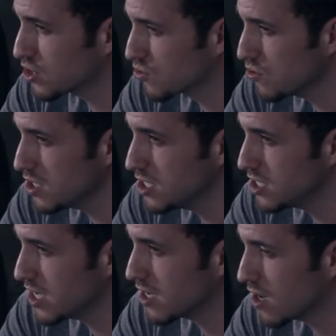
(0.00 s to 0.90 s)
I truly
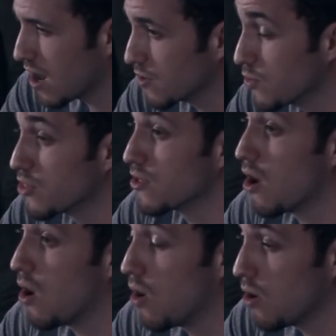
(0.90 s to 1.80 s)
seek God with
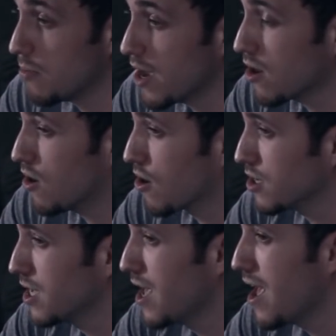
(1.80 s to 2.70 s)
all my
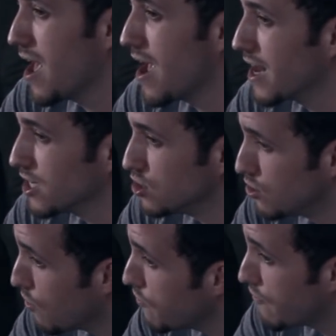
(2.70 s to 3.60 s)
heart and I
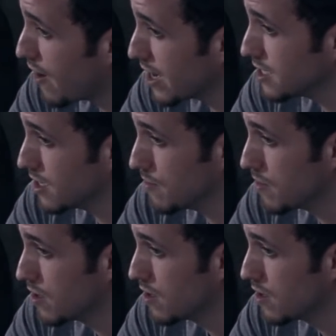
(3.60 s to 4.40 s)
don't find Him,